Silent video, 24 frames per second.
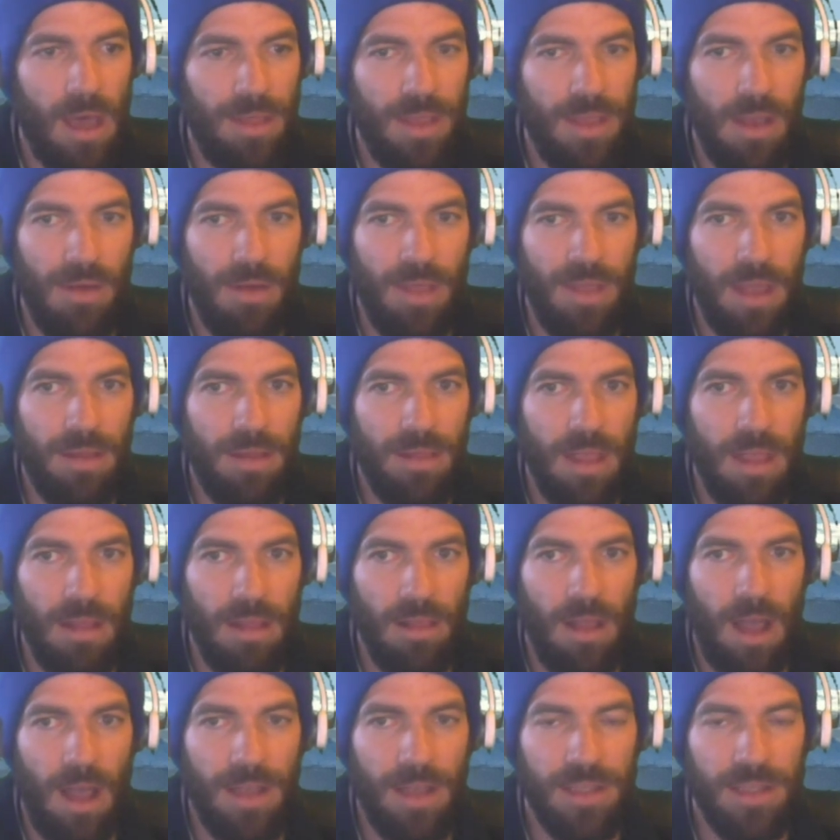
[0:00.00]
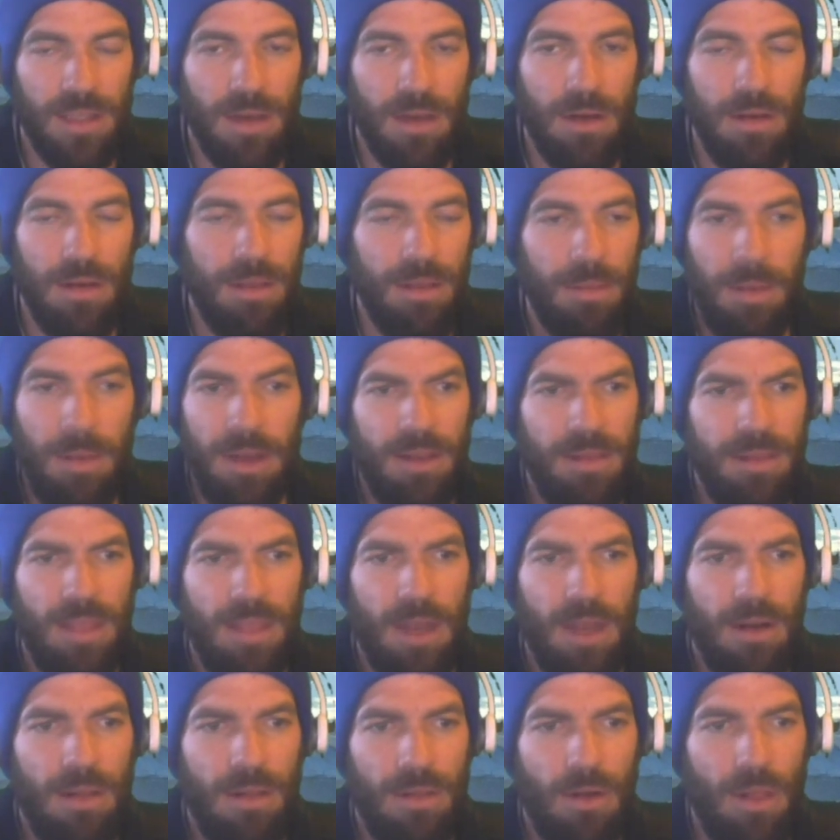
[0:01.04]
They lost their. I mean, they
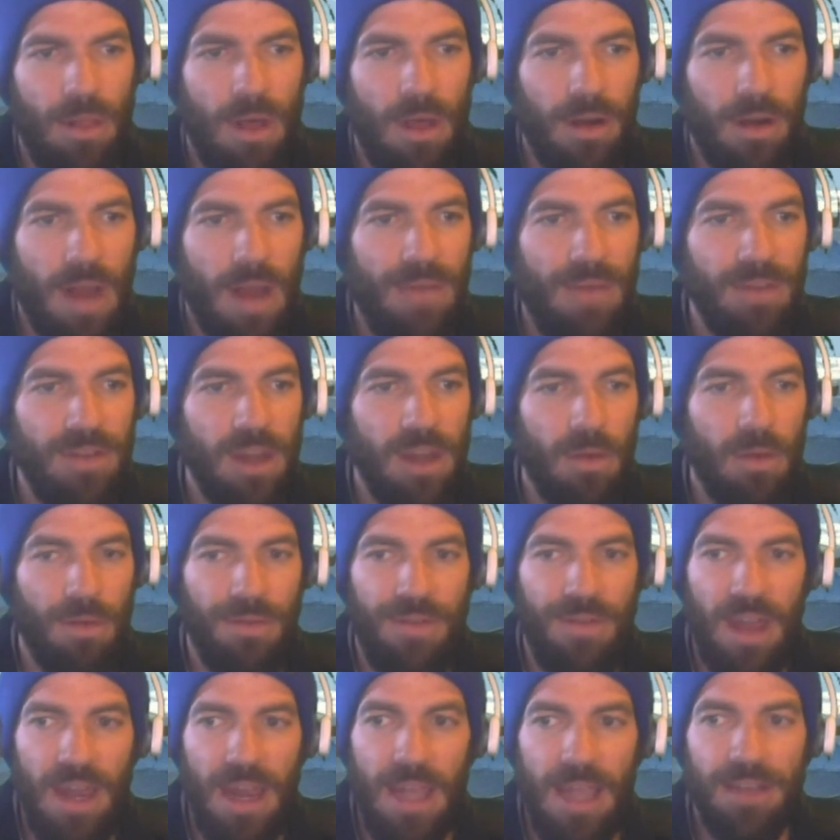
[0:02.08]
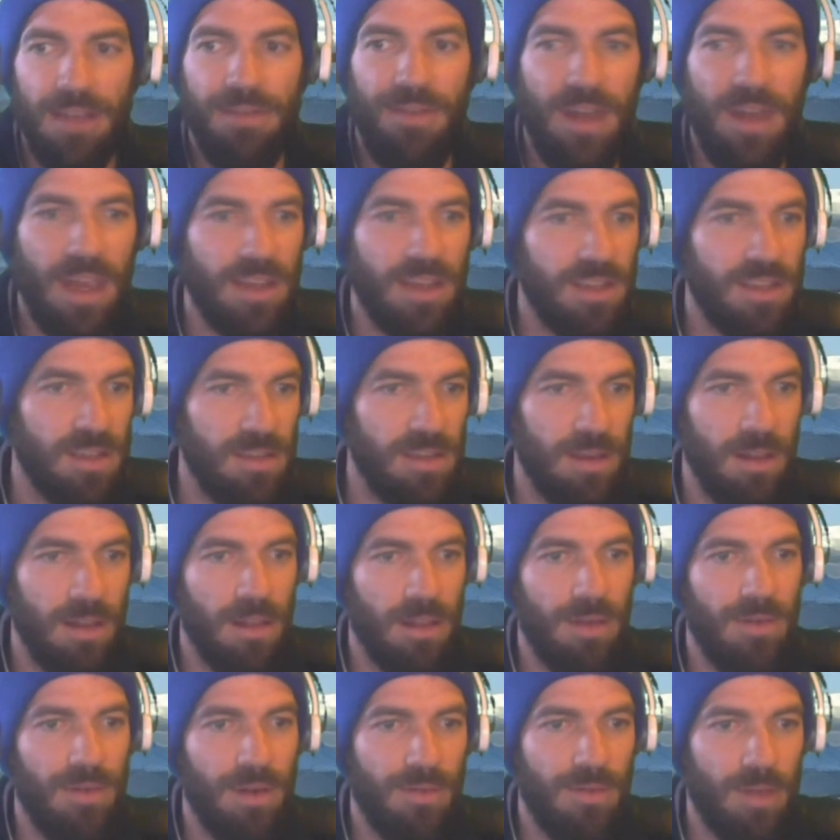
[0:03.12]
no longer have a deal with FedEx. FedEx isn't
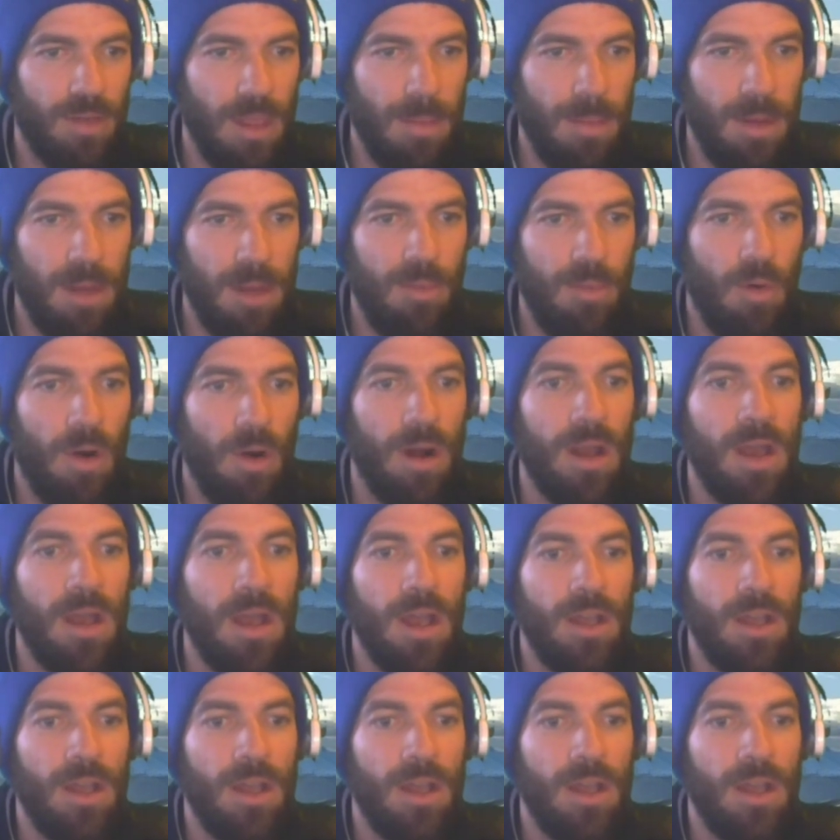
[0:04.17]
delivering for them anymore.